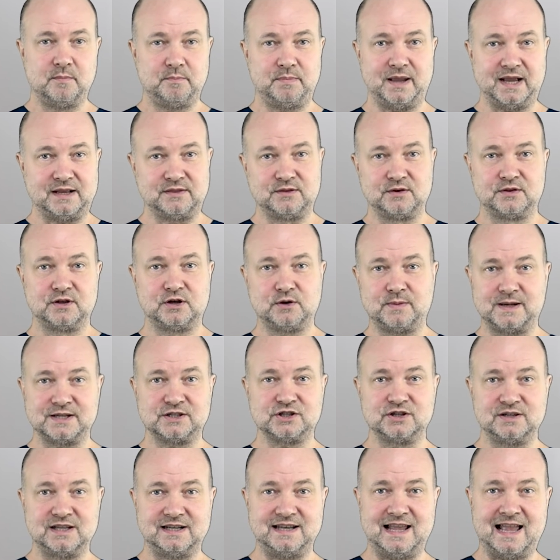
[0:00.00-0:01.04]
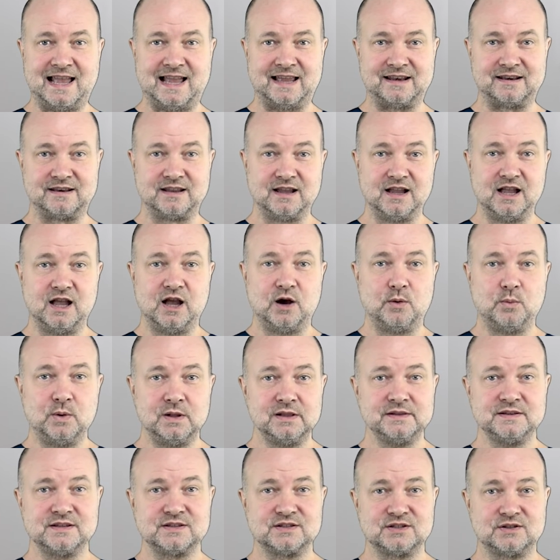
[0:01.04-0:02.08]
Back to the question at hand,
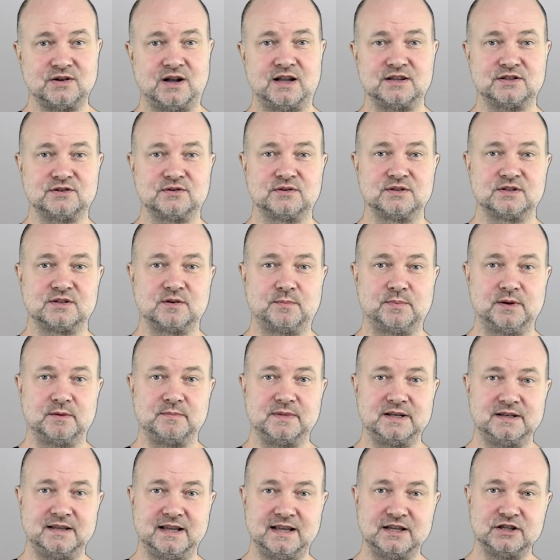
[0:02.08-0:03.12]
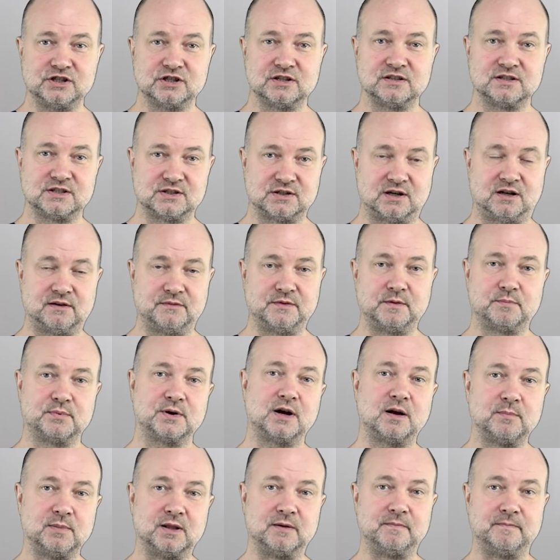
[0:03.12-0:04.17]
will testosterone supplementation solve the
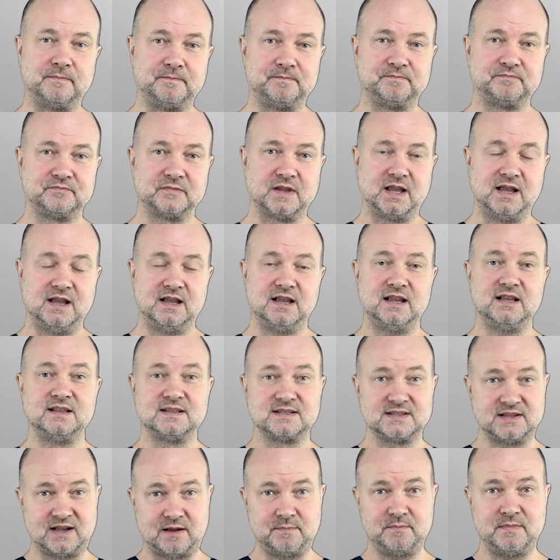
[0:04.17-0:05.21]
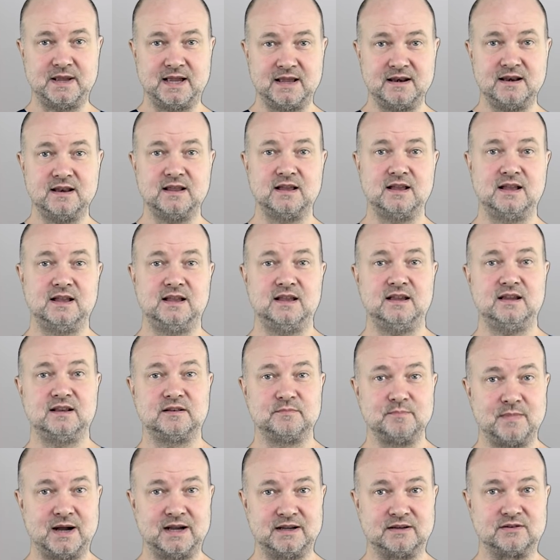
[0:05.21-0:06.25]
problem? In some men,
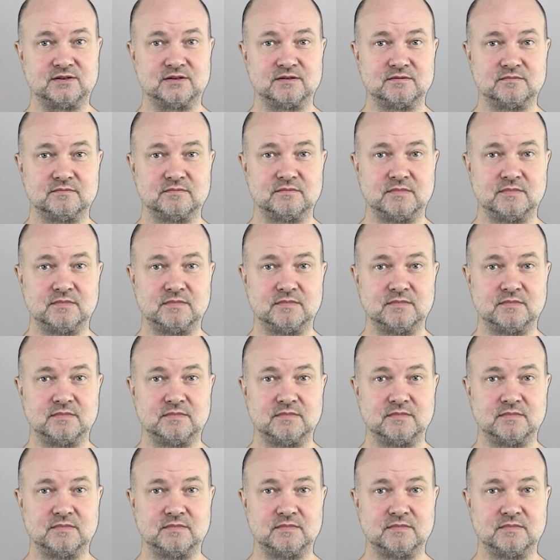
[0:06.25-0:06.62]
it might.